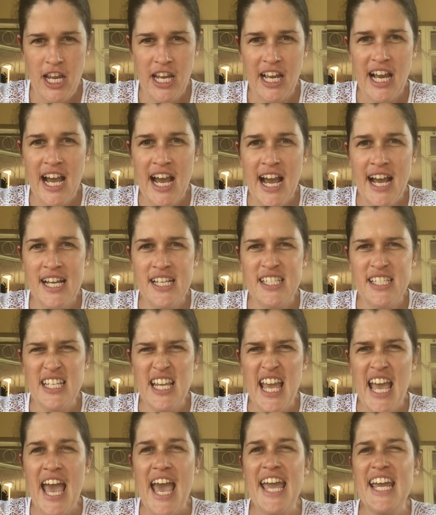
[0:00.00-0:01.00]
Guys,
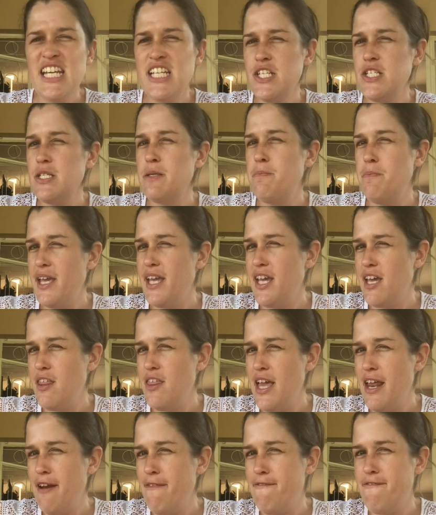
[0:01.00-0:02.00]
8 is bigger
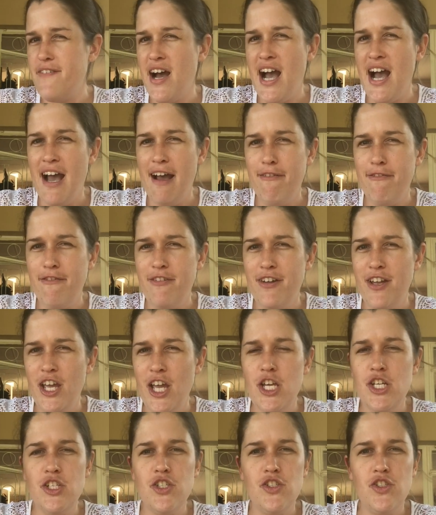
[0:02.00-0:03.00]
than 5.
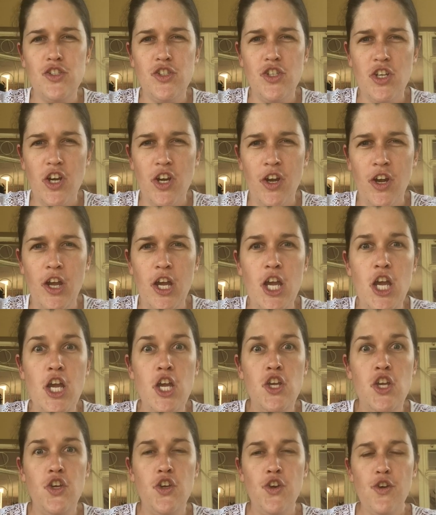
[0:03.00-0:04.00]
So
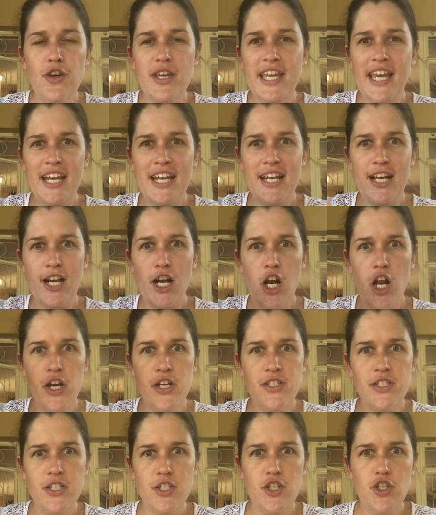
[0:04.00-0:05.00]
you're getting
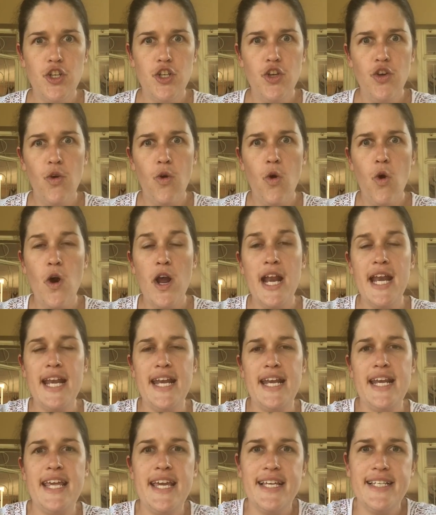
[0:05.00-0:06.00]
closer to your
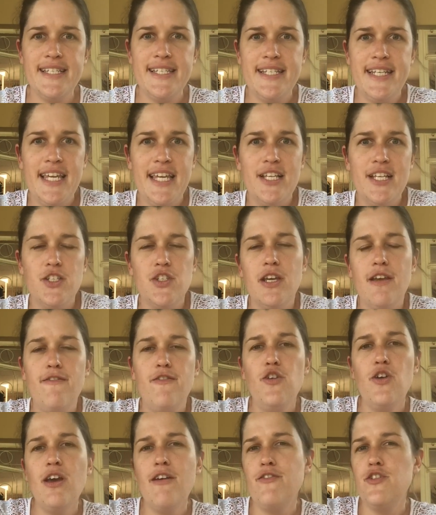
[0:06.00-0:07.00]
next 10. So if
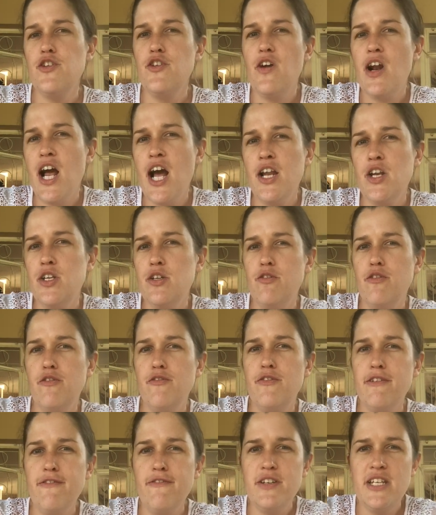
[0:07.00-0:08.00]
you have to round off
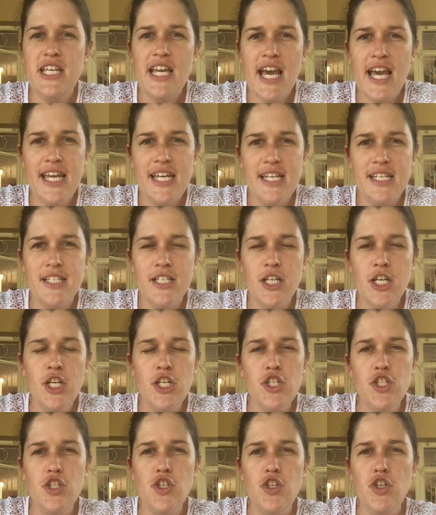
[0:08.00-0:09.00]
58
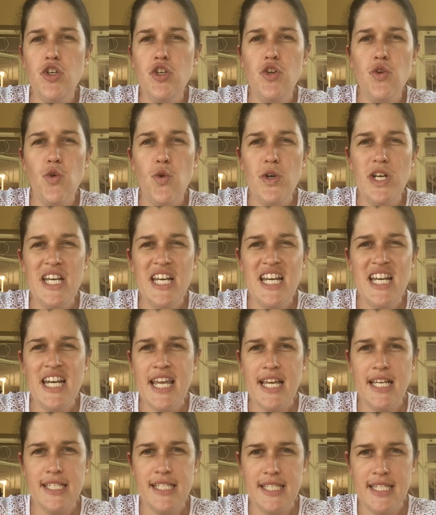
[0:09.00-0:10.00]
to your
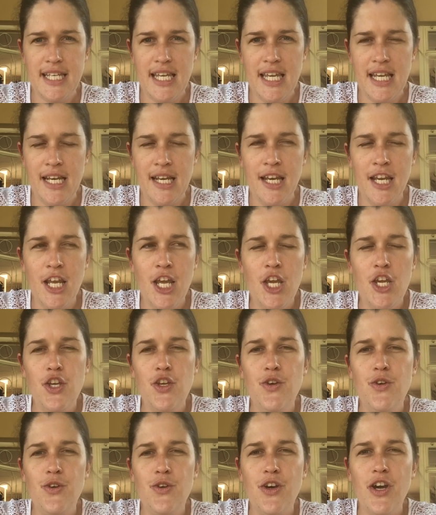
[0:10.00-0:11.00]
next 10,
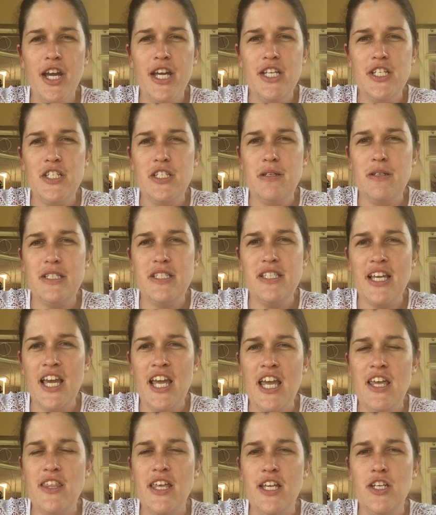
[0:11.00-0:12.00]
you're going to
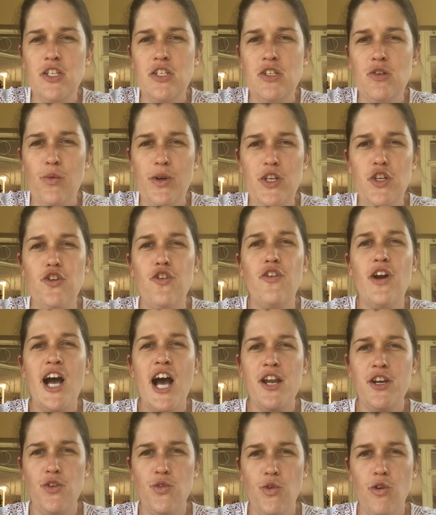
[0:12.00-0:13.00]
say that when you
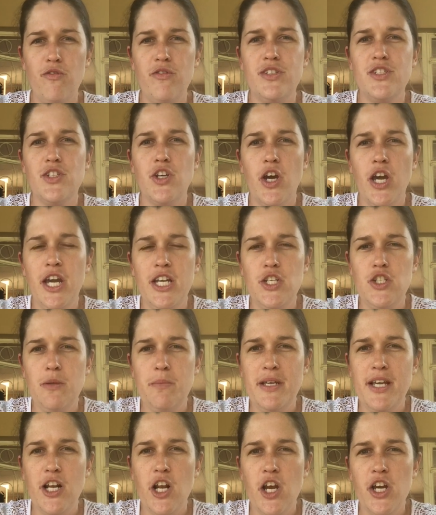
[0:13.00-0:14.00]
round it off, it's going to
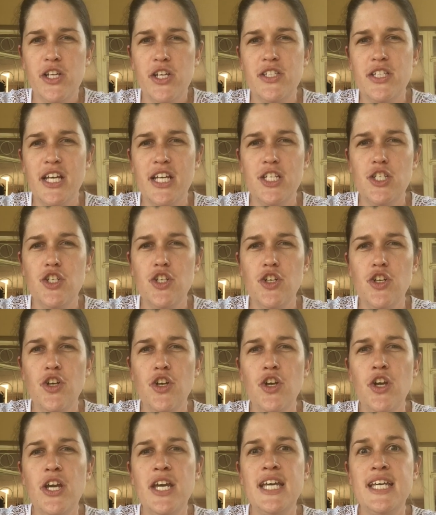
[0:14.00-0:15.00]
be closer
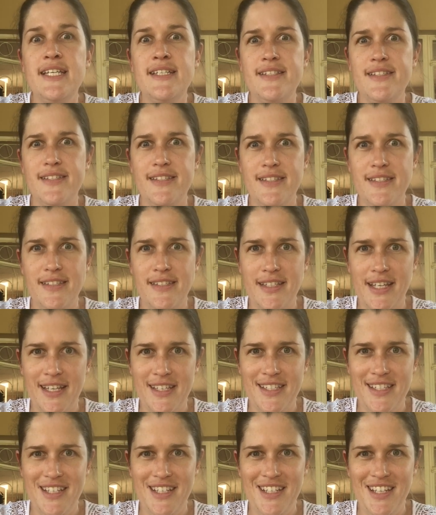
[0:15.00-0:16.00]
to
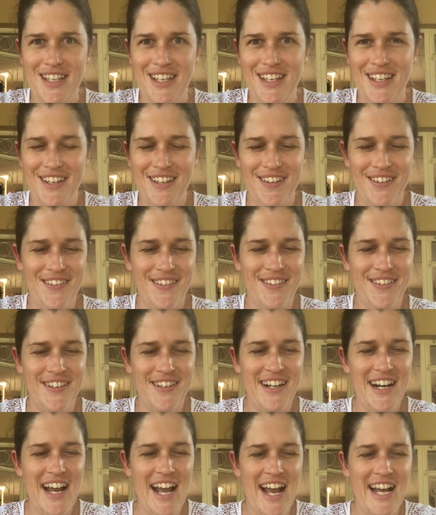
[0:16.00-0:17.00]
60. All
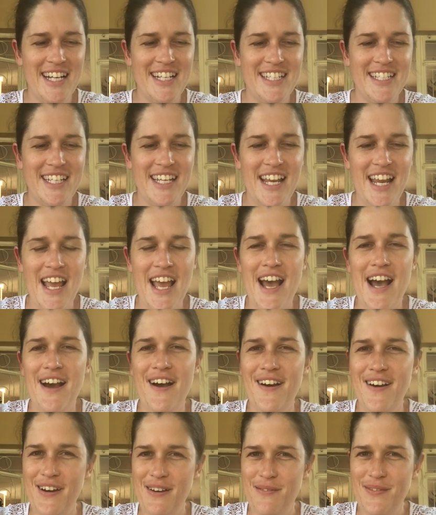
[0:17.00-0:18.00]
right. I
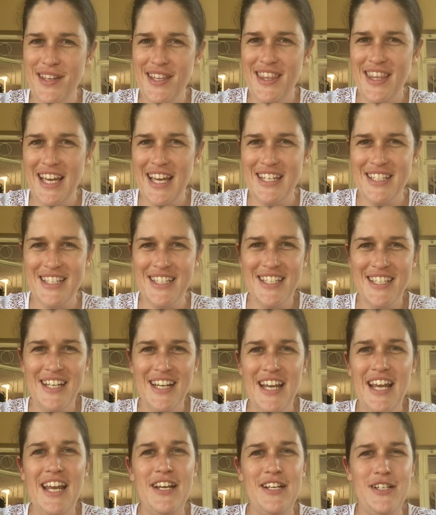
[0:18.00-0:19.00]
hope that
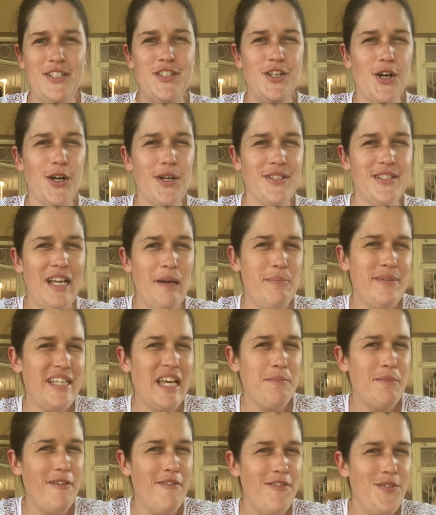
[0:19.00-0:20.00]
jogs up
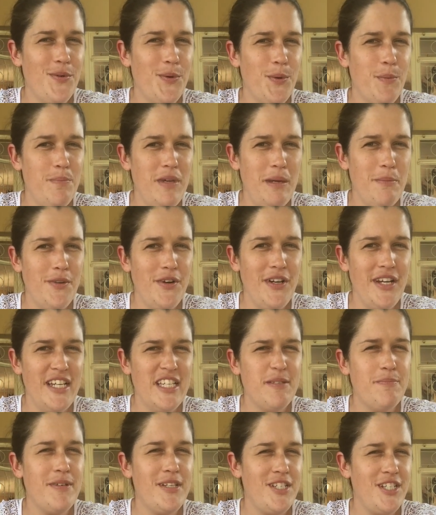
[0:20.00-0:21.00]
some of your
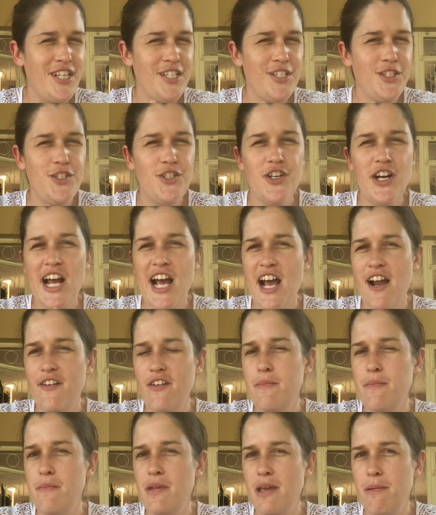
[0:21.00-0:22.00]
memories, but just try
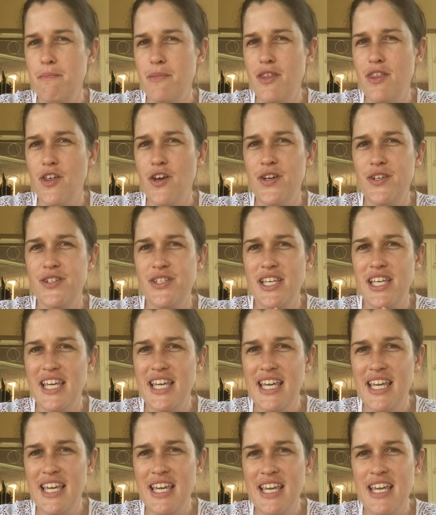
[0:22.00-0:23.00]
remember those
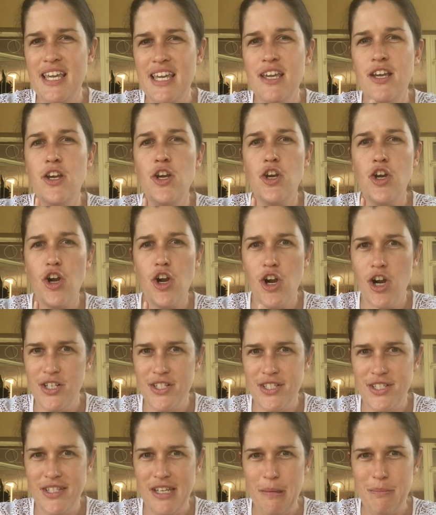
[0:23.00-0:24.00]
key
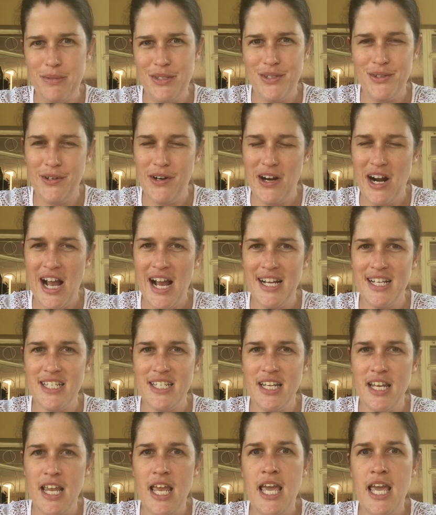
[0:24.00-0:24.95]
concepts, all right?